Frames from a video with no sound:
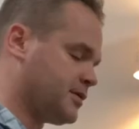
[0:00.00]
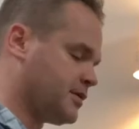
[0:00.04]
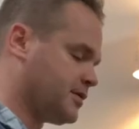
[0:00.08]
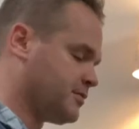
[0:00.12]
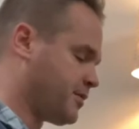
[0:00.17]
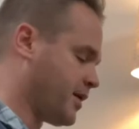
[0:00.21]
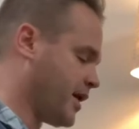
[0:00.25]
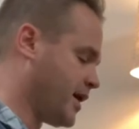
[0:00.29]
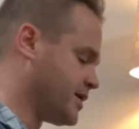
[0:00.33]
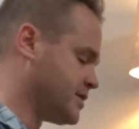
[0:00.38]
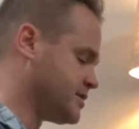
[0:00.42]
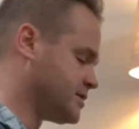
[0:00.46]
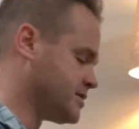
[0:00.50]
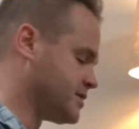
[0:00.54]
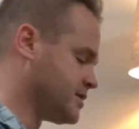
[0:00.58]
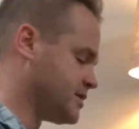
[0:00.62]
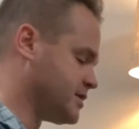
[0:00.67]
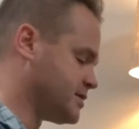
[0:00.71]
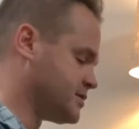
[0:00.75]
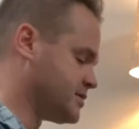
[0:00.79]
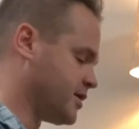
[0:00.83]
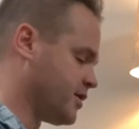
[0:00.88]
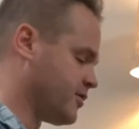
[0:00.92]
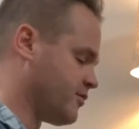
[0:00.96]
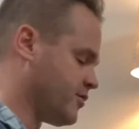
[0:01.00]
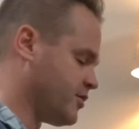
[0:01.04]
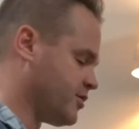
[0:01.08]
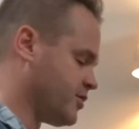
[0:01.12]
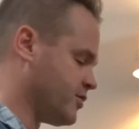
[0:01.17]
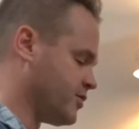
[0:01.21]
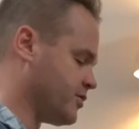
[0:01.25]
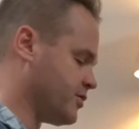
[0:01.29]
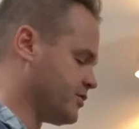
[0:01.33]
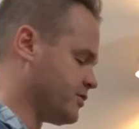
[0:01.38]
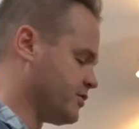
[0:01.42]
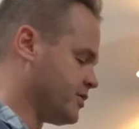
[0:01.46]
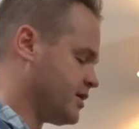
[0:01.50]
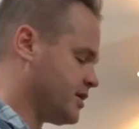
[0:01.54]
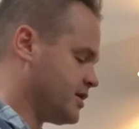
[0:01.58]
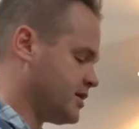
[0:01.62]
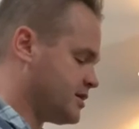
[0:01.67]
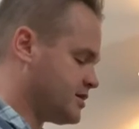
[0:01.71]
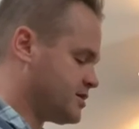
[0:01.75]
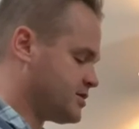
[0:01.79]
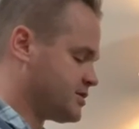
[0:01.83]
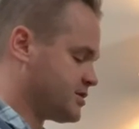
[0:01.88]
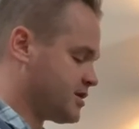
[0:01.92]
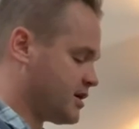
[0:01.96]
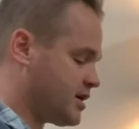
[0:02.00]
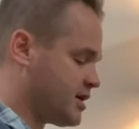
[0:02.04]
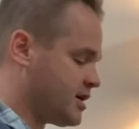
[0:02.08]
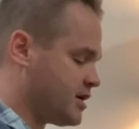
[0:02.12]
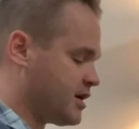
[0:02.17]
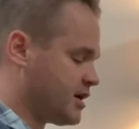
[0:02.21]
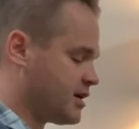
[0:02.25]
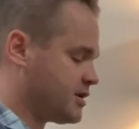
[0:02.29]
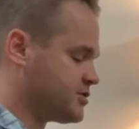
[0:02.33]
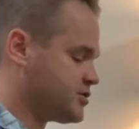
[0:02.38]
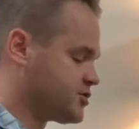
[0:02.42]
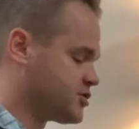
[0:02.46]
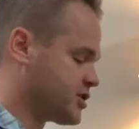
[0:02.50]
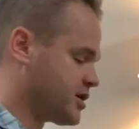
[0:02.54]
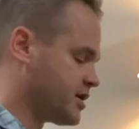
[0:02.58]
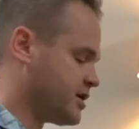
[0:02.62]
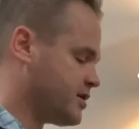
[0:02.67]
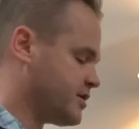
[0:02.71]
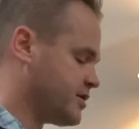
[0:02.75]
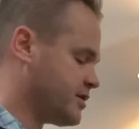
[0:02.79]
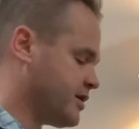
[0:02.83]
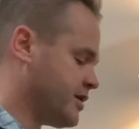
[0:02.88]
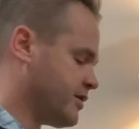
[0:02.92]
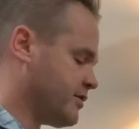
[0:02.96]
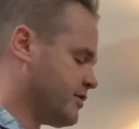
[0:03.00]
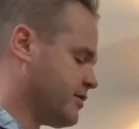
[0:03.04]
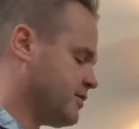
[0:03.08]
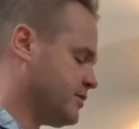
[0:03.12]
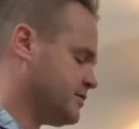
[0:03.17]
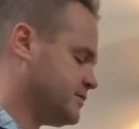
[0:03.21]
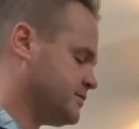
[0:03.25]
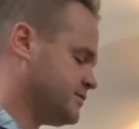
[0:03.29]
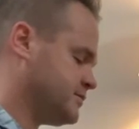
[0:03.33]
little patterns here. So if we do C and G together,